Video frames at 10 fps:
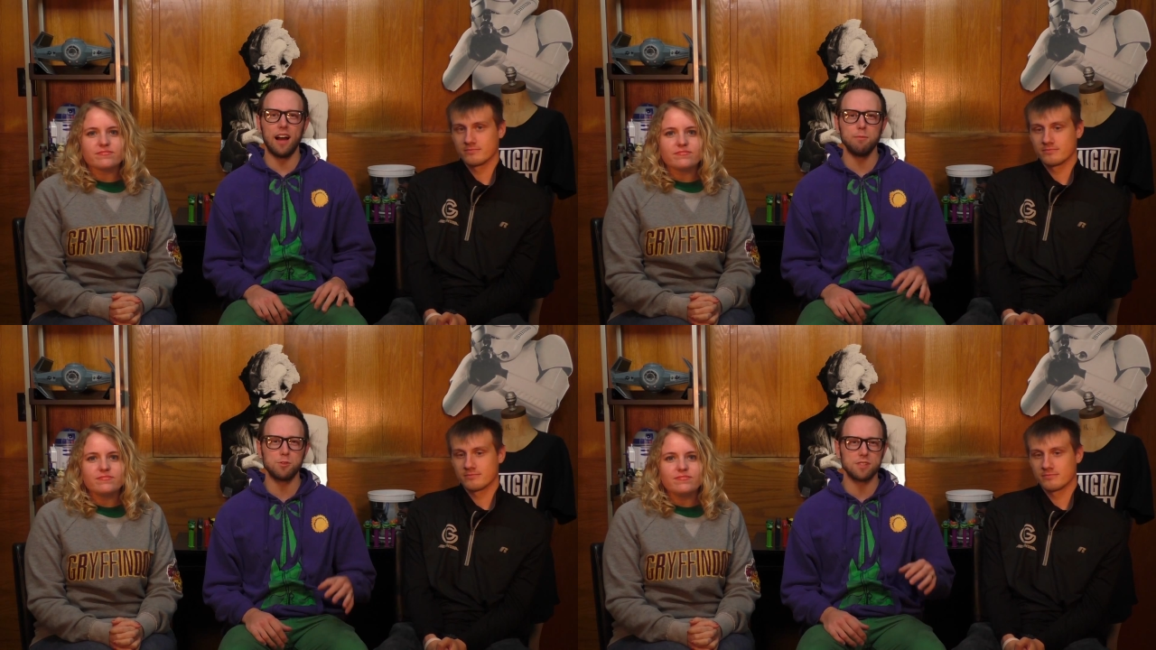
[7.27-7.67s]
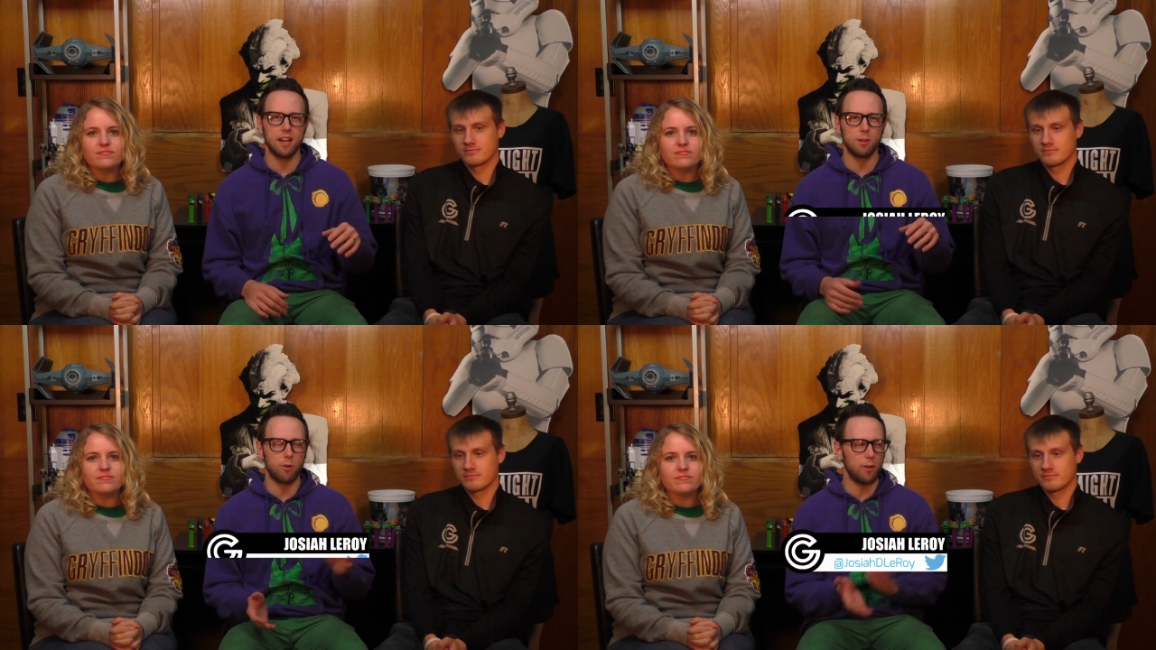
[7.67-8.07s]
Speaker 1: I'm
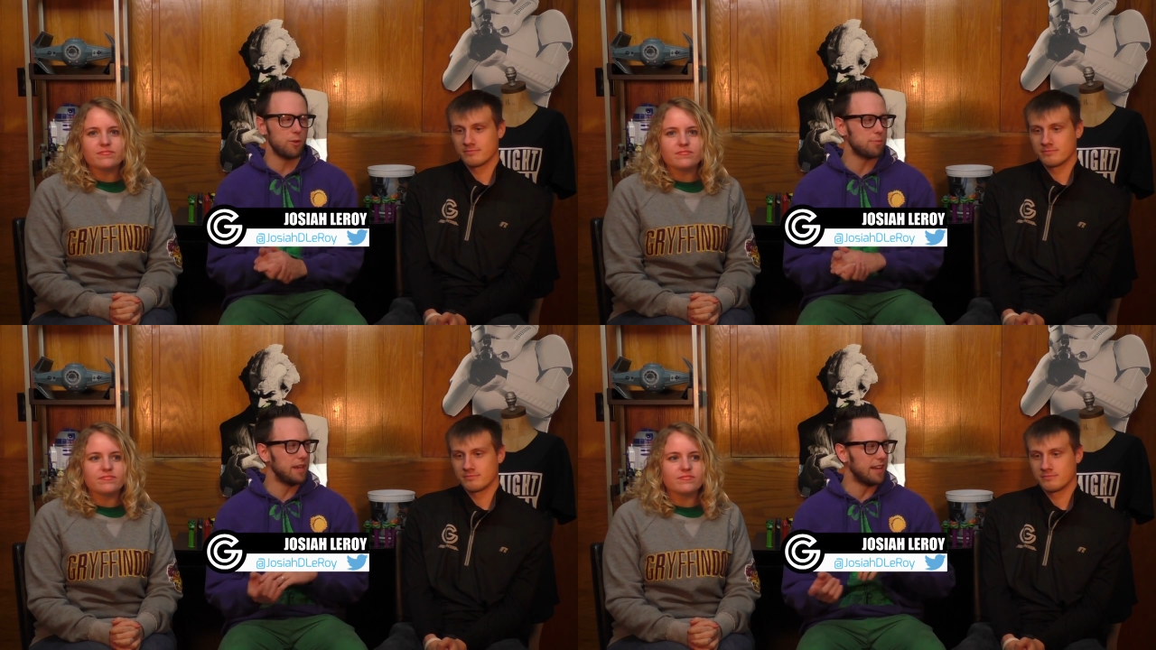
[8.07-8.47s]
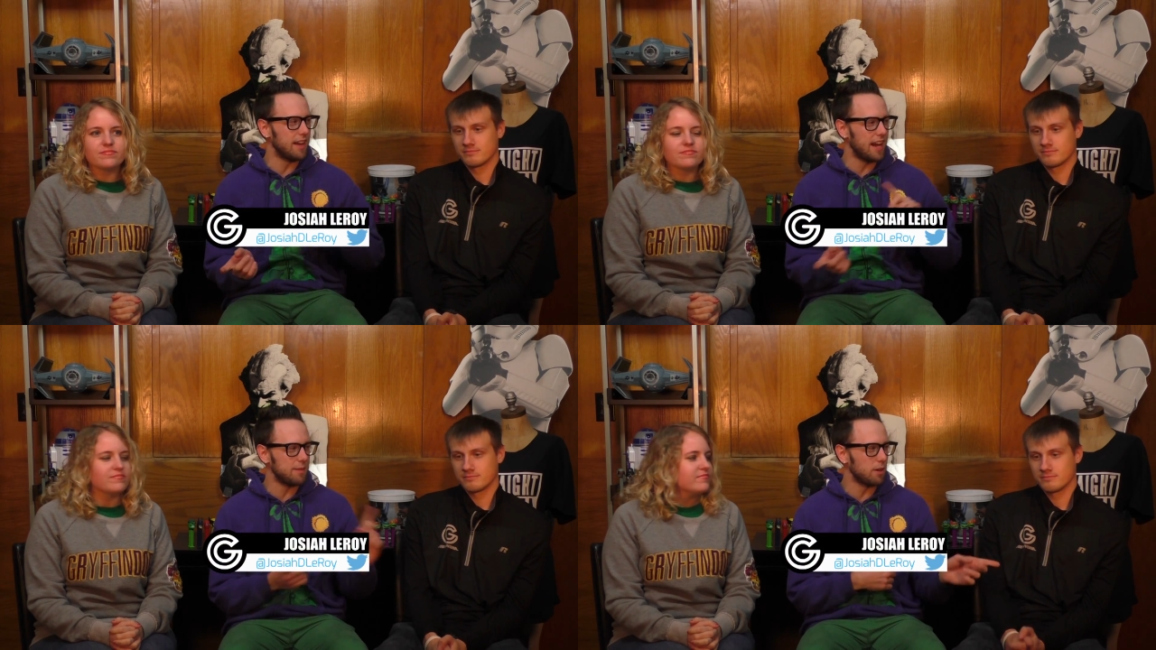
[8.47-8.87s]
Josiah Leroy. With me,
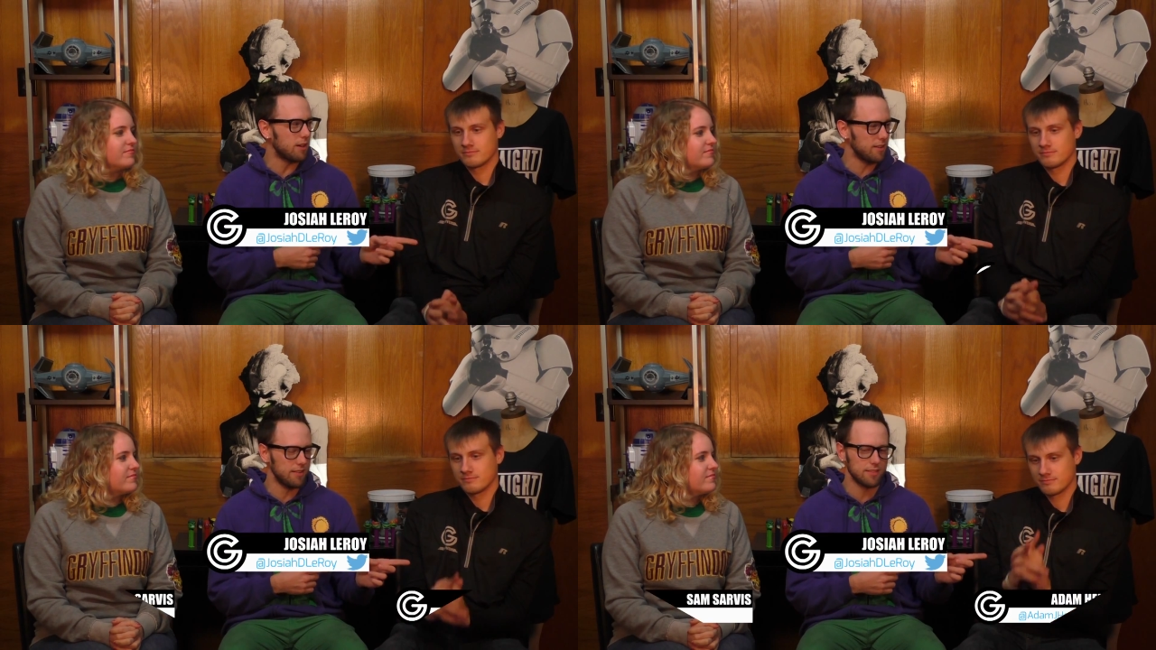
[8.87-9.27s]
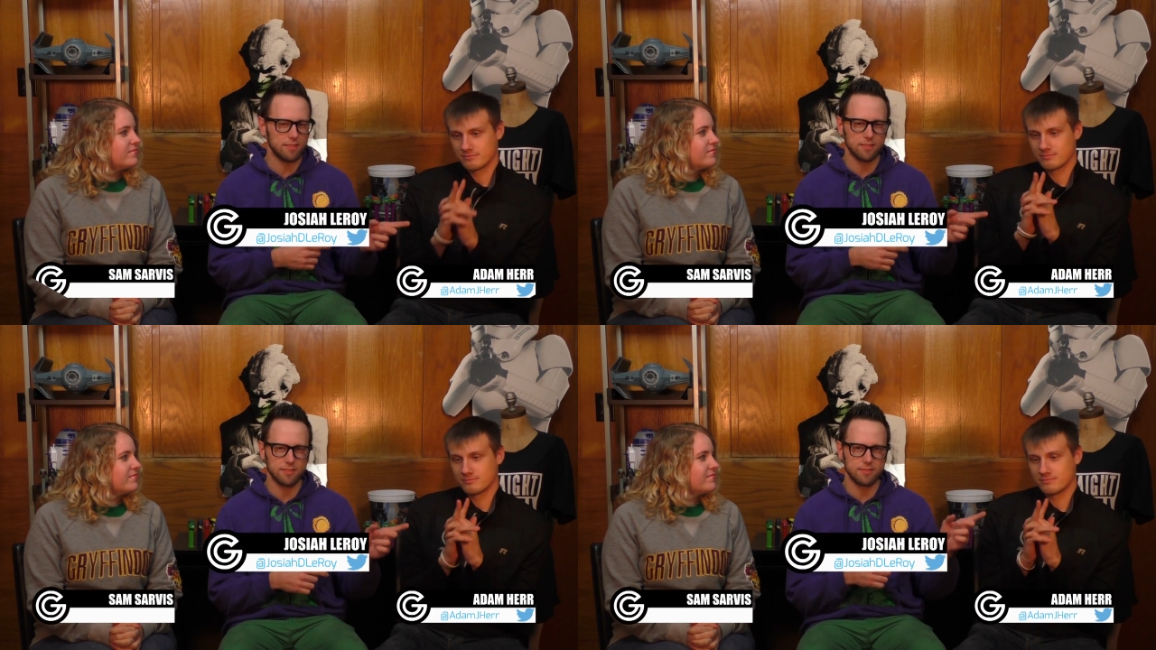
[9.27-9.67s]
Adam Herr
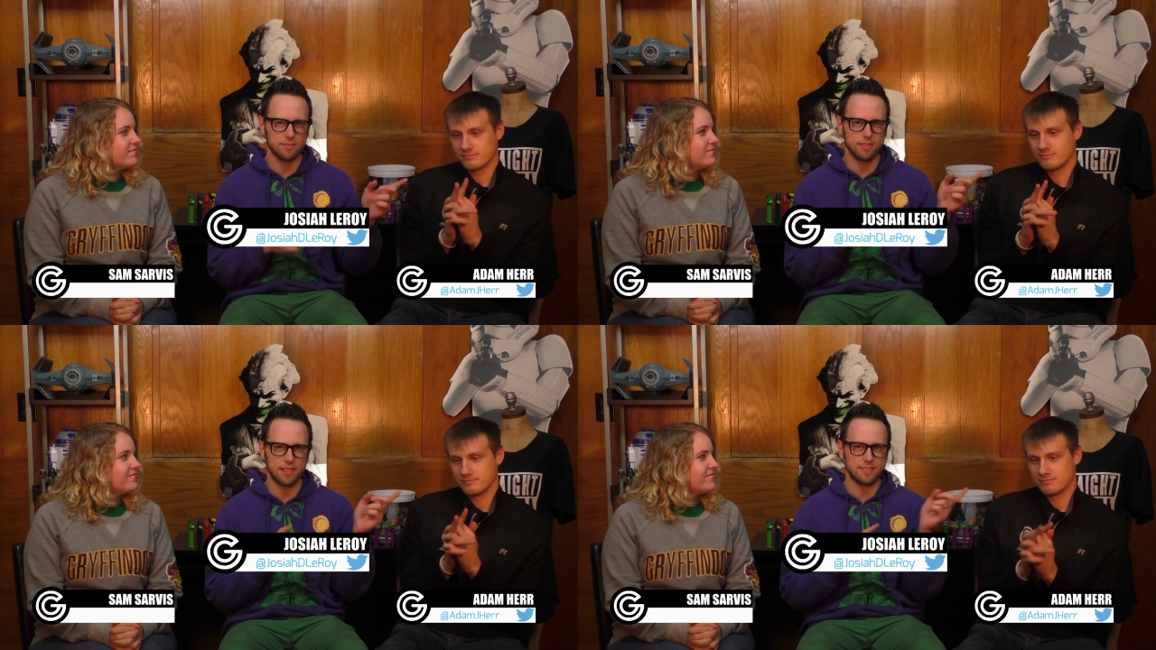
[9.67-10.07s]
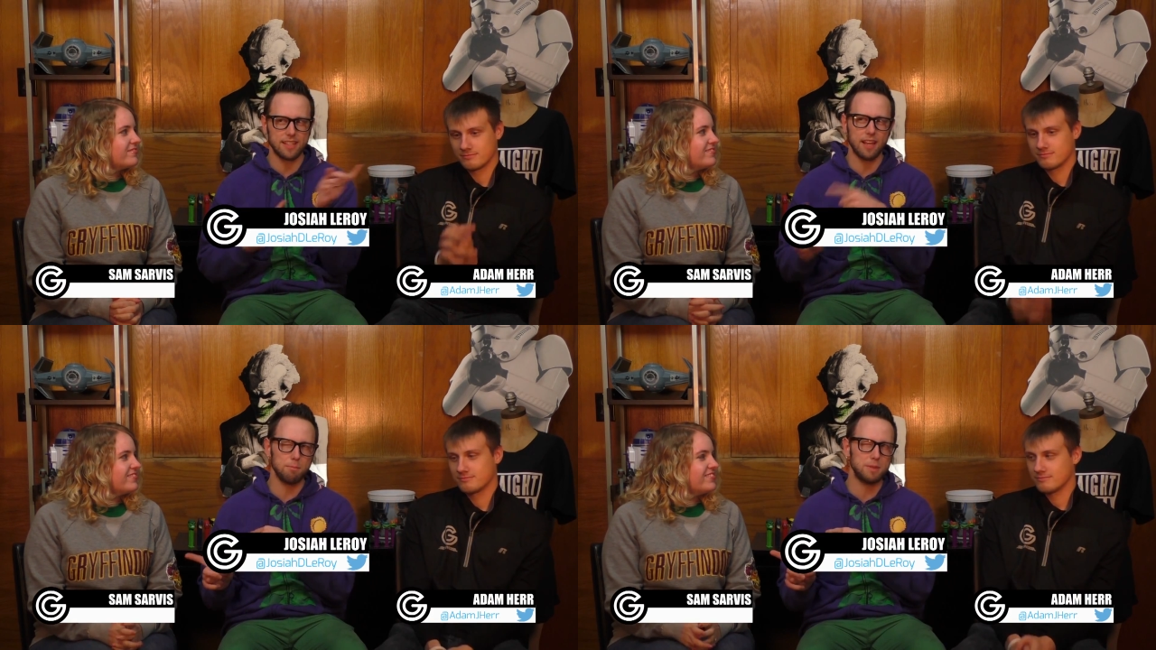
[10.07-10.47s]
and
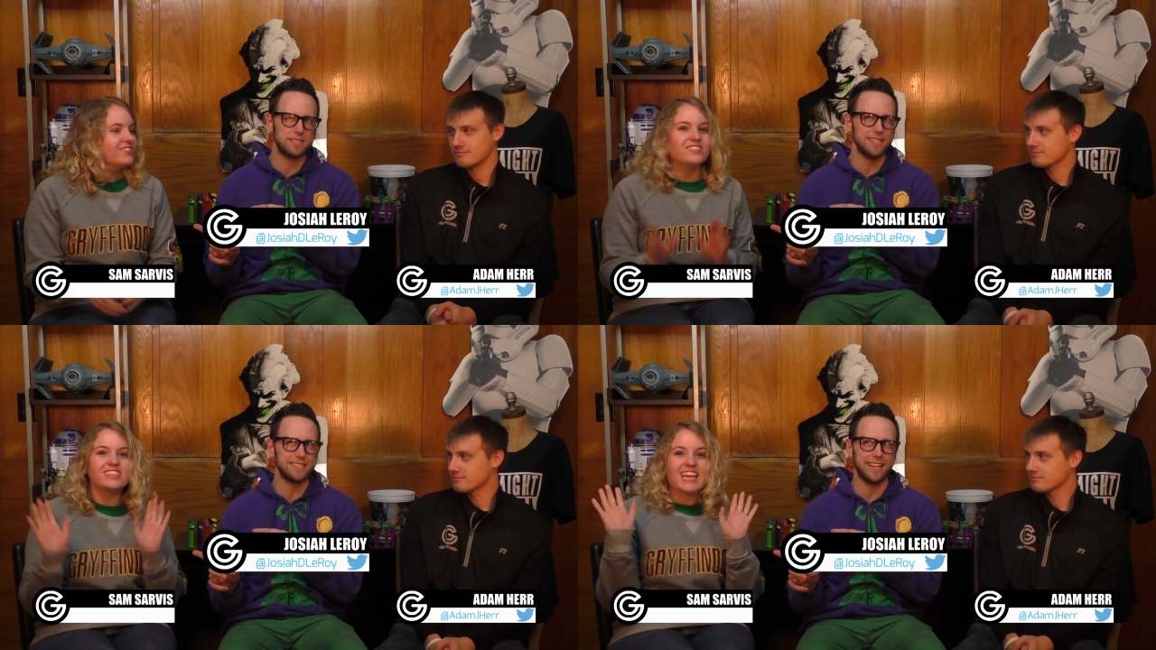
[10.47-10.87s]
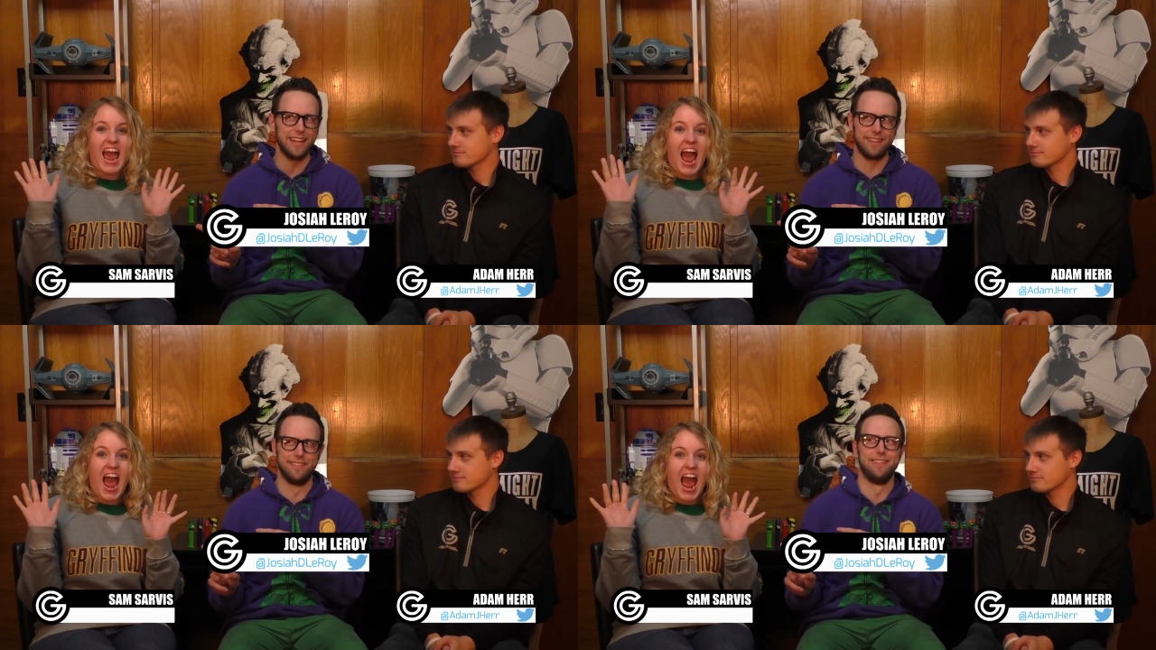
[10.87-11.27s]
Sam
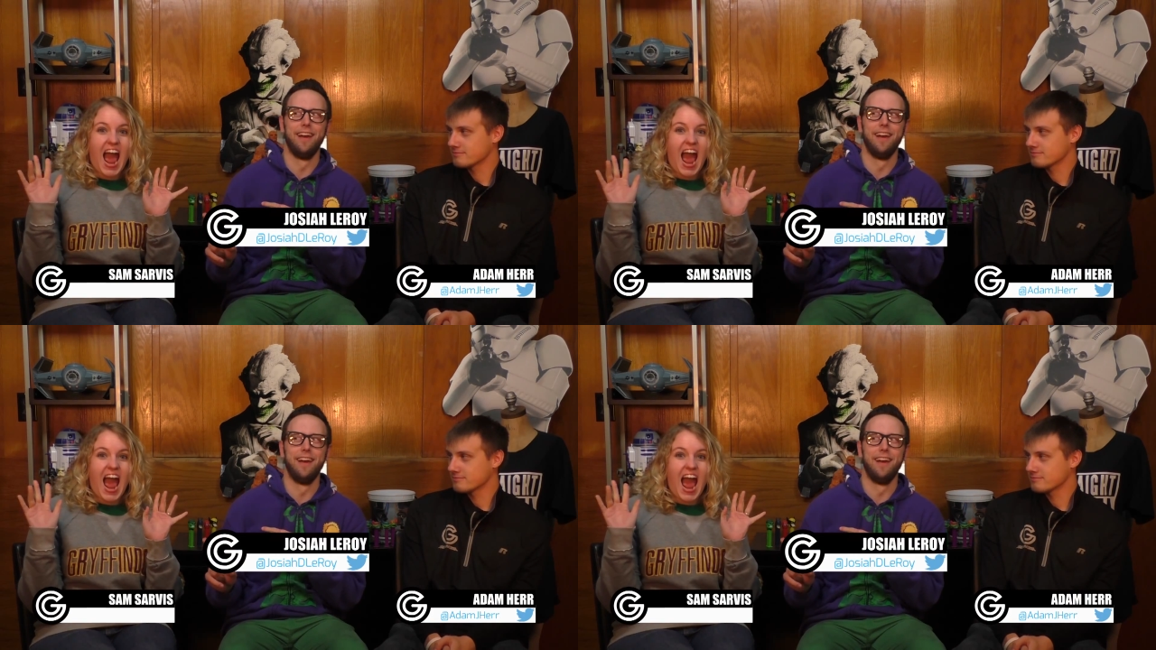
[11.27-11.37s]
Budzinski.